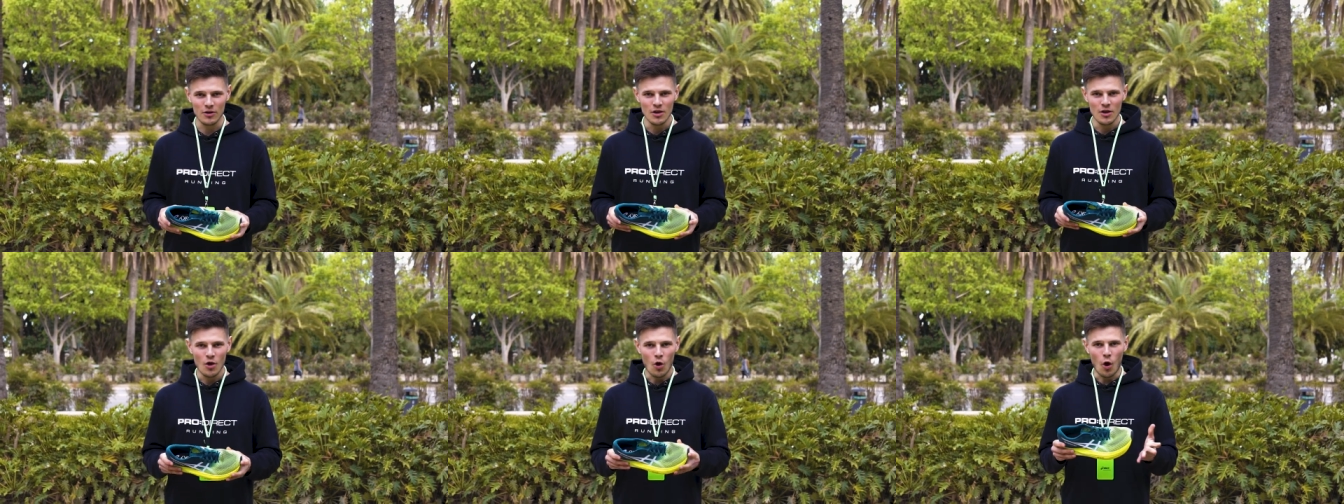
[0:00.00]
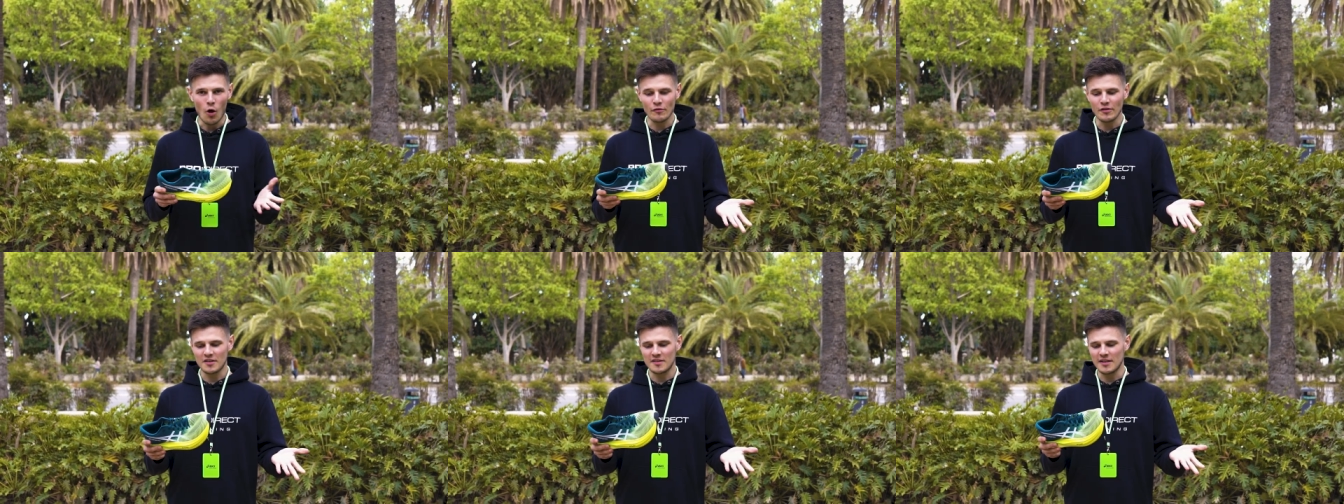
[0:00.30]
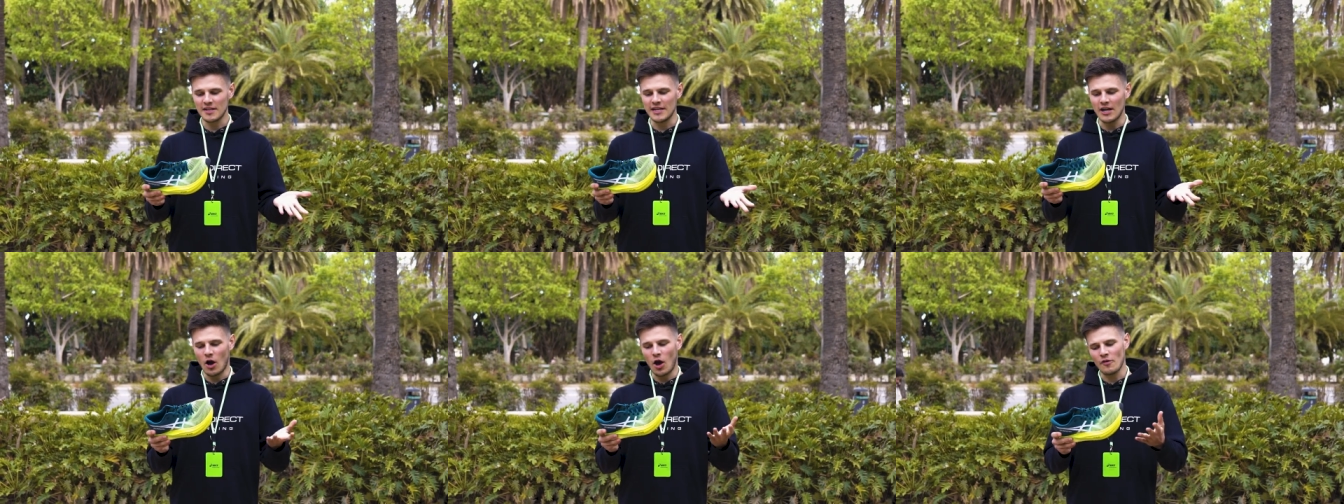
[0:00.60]
Obviously,
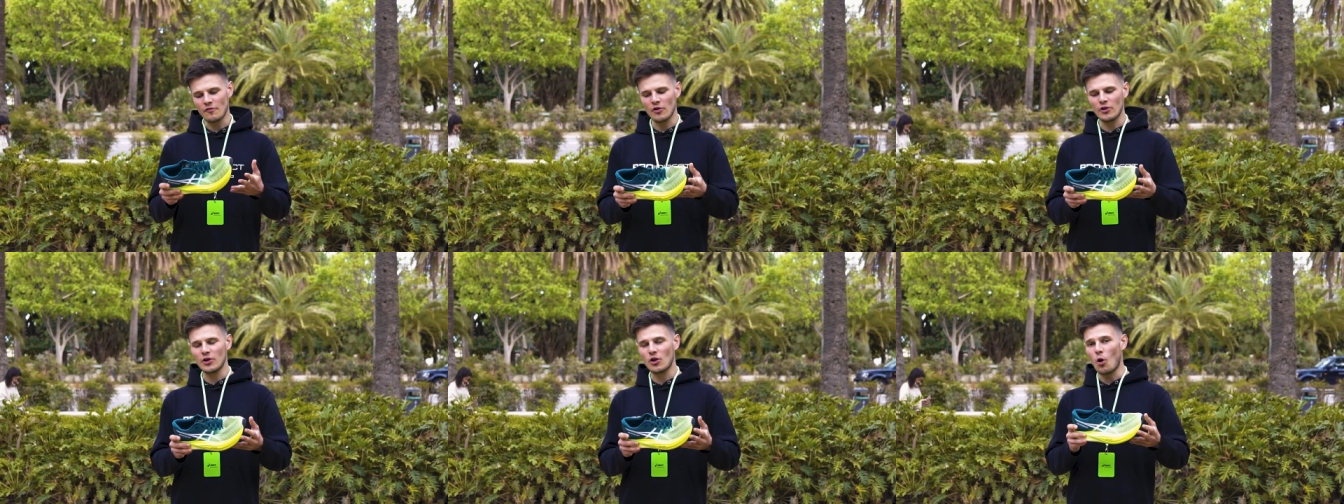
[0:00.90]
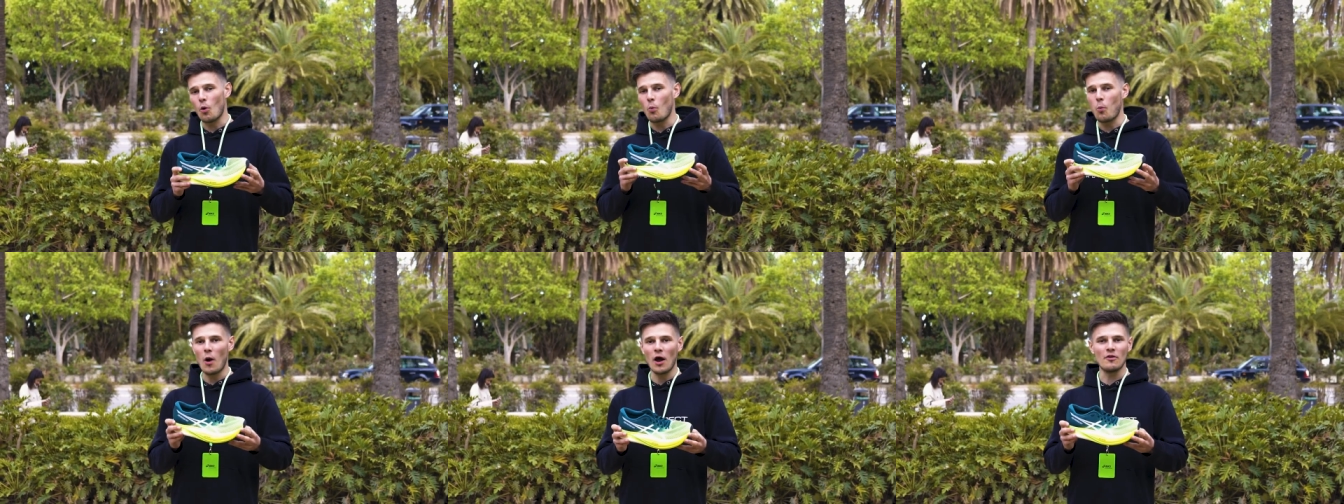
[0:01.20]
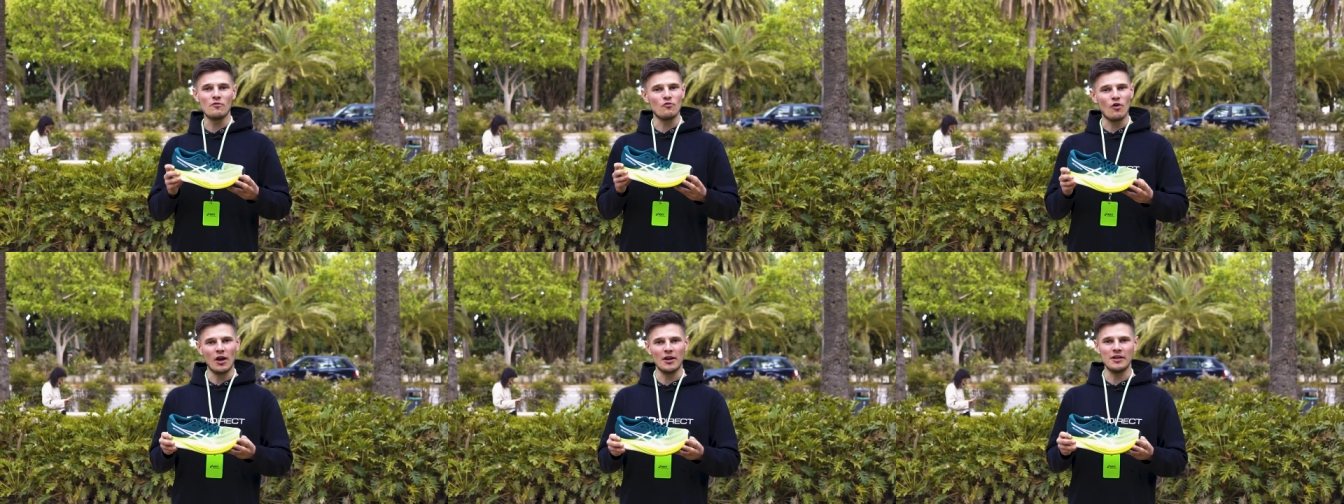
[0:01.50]
I've only got one
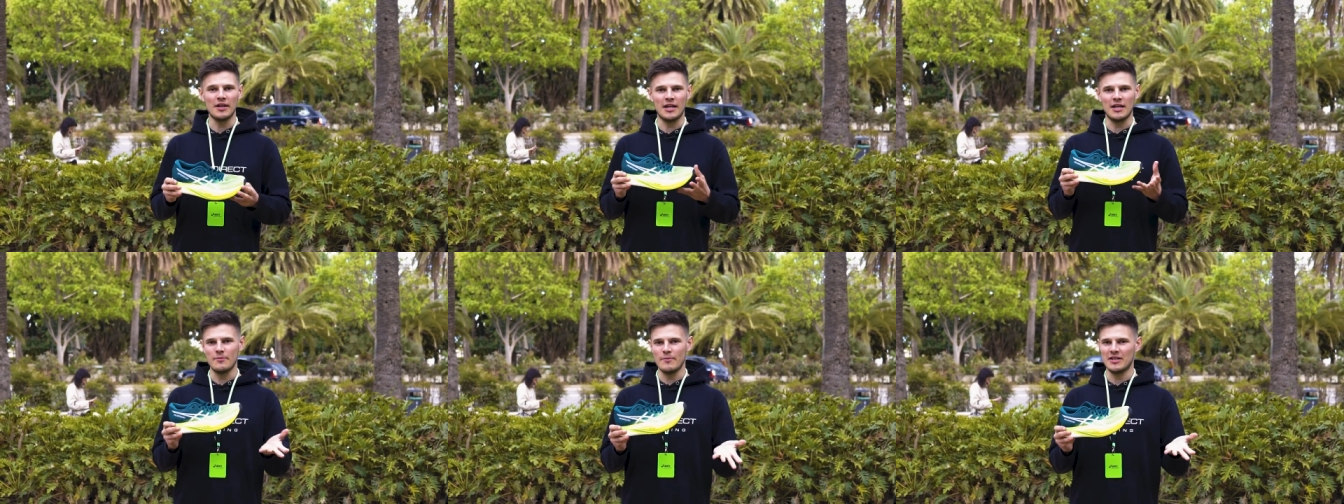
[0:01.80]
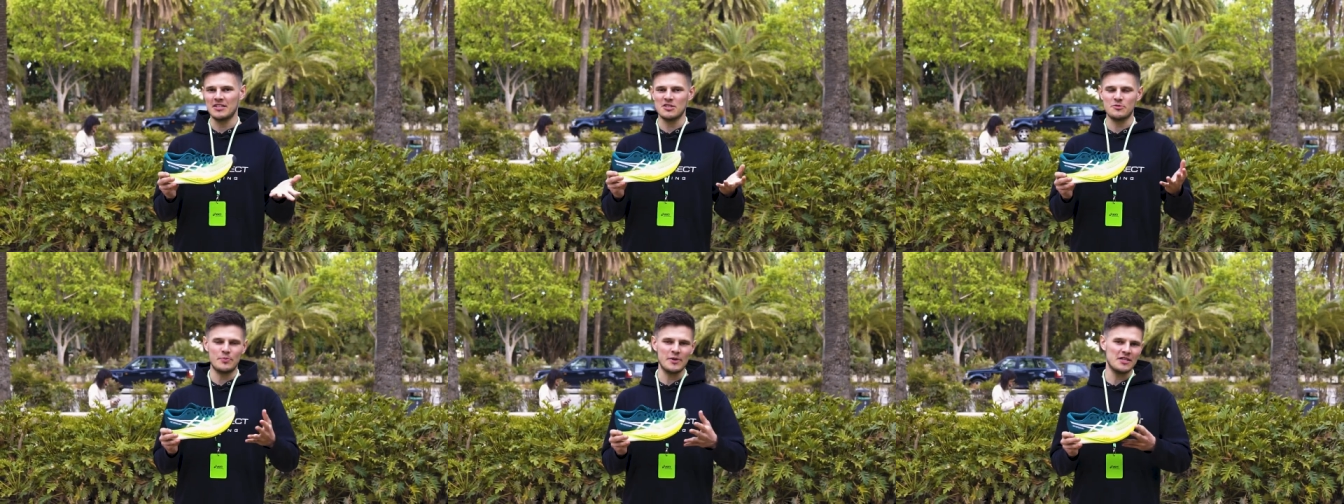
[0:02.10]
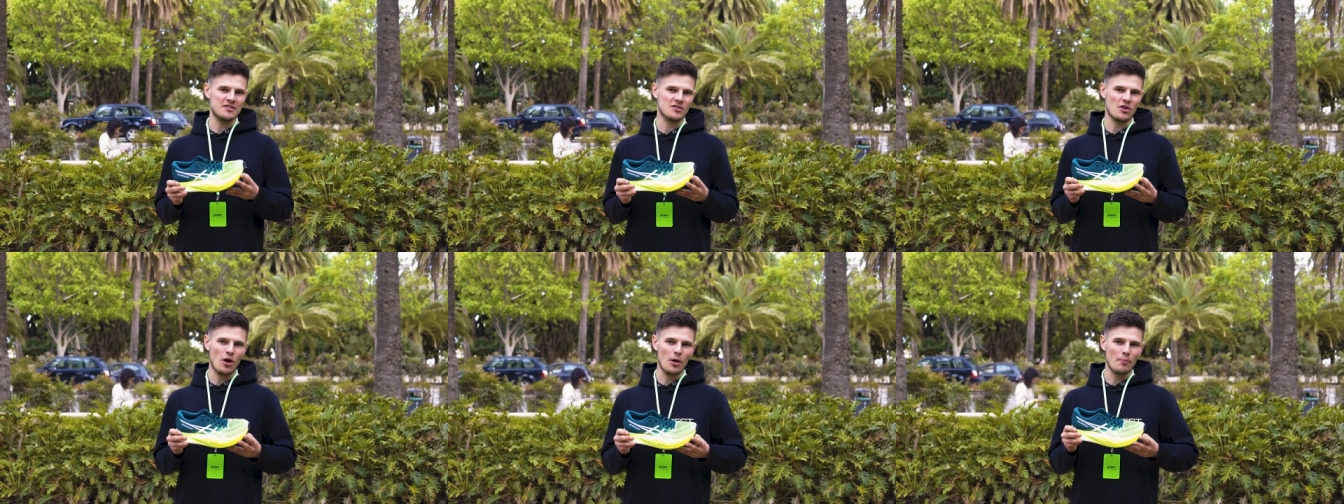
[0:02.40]
run in the MetaSpeed
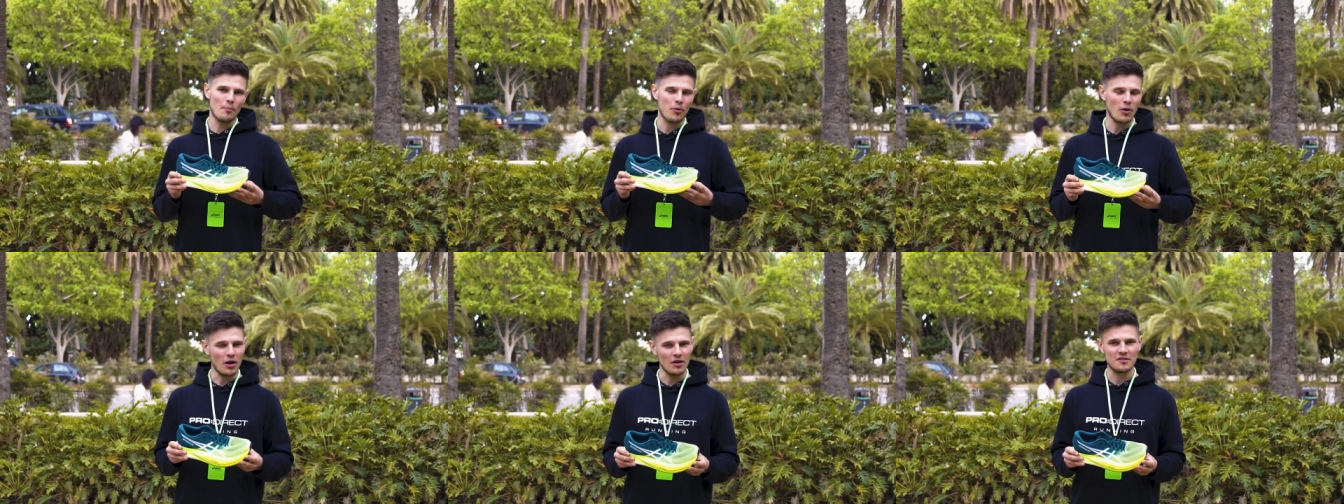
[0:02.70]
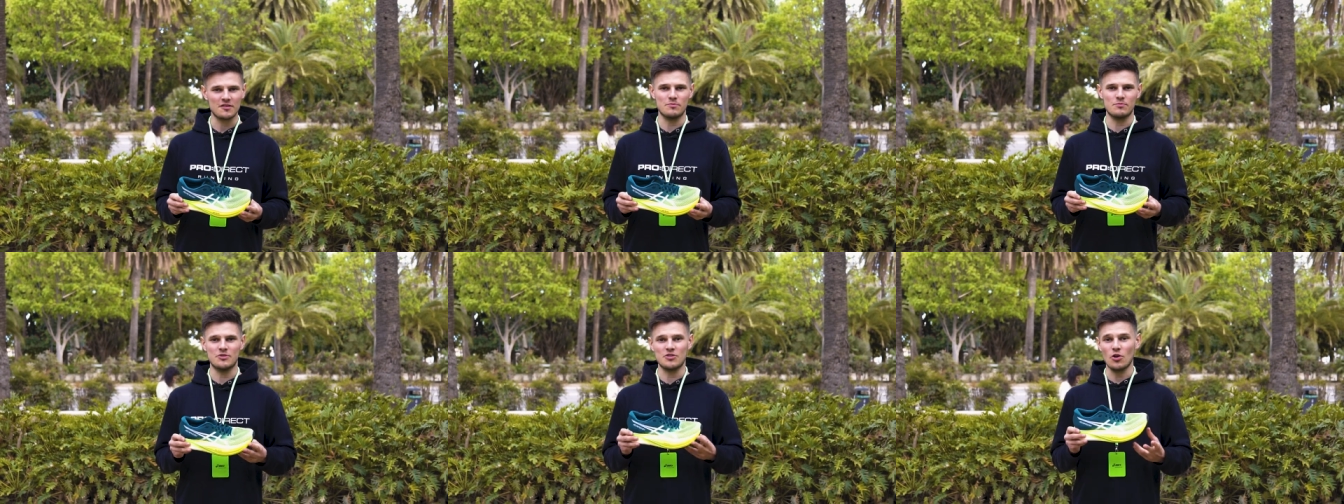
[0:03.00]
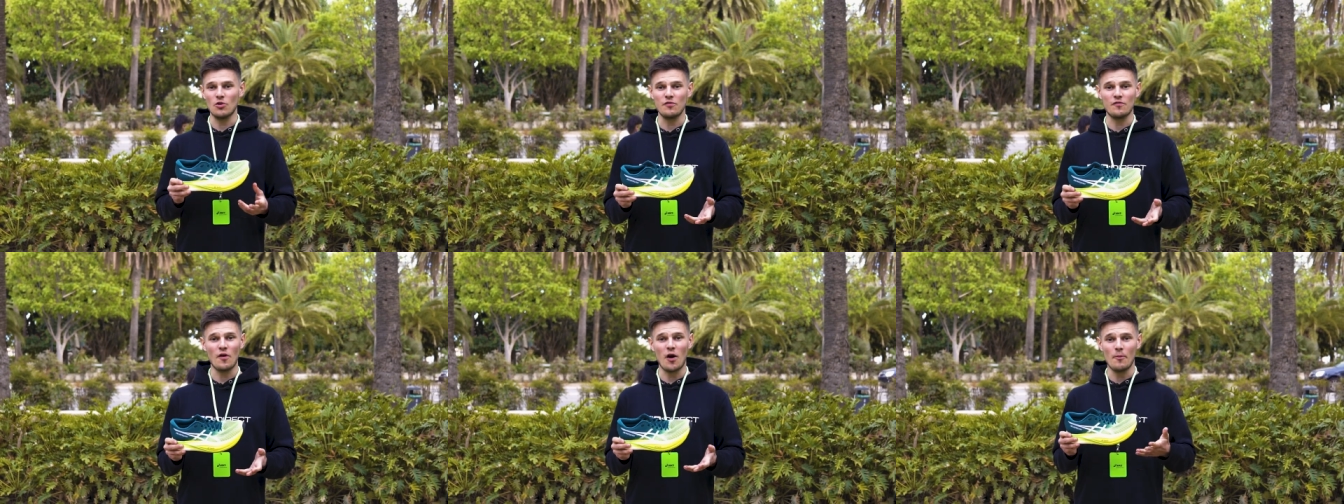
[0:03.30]
Sky Plus so
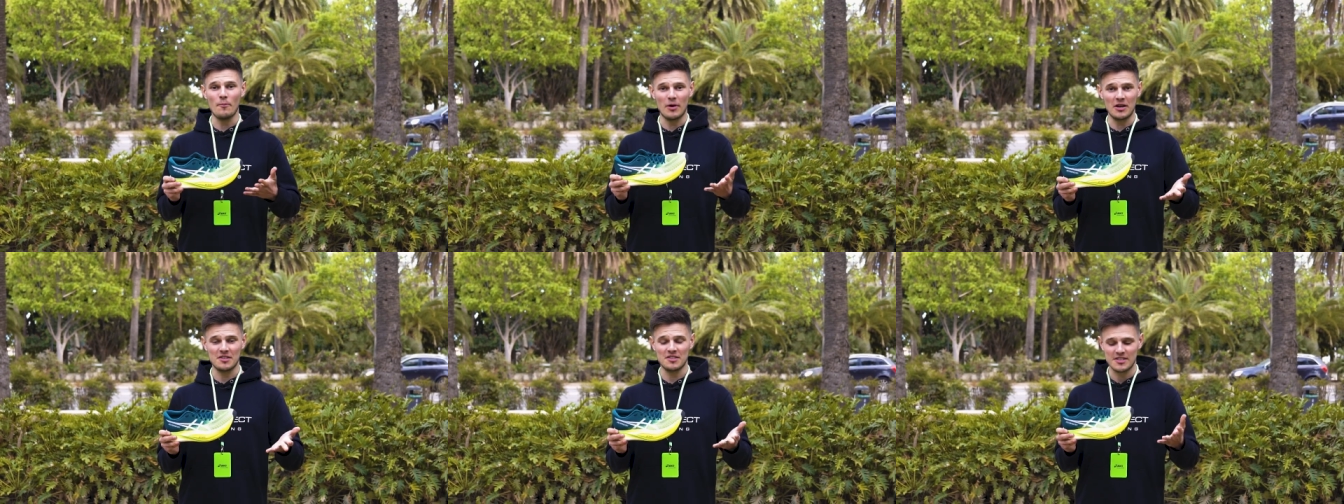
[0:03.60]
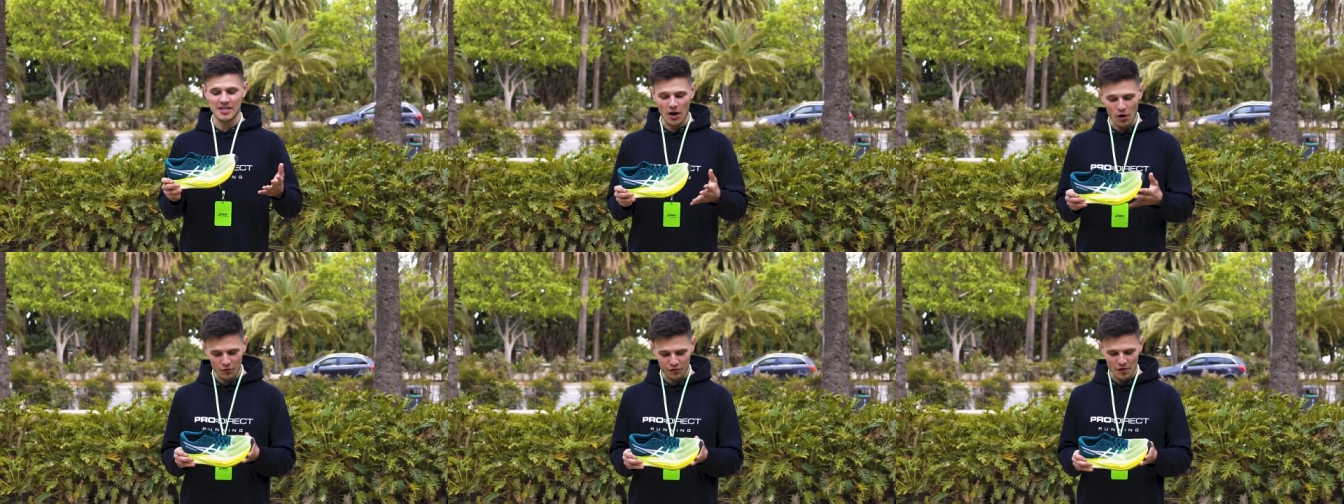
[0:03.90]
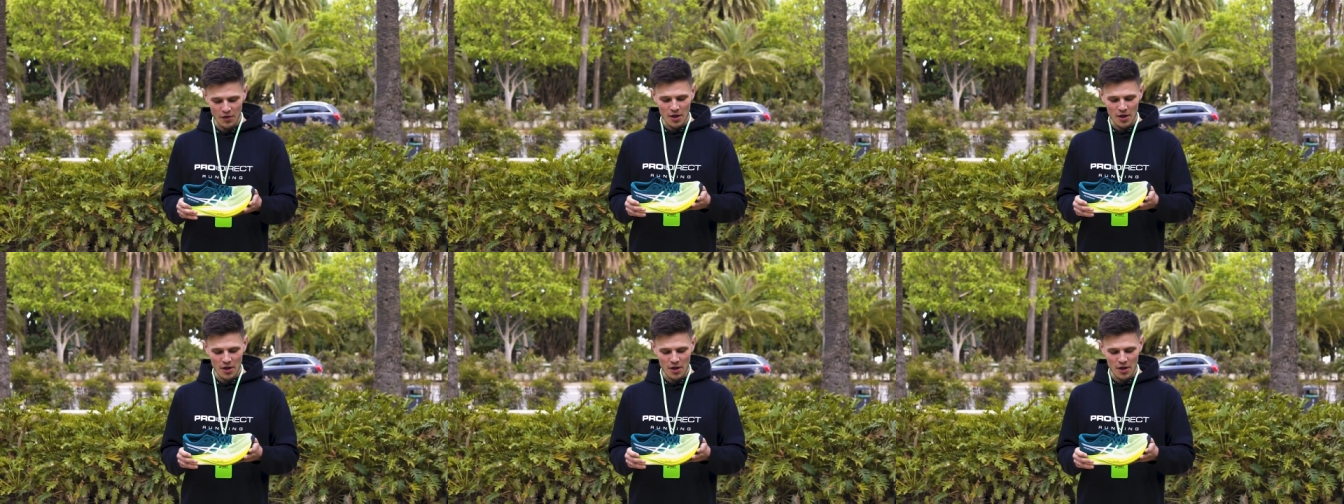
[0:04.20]
far myself,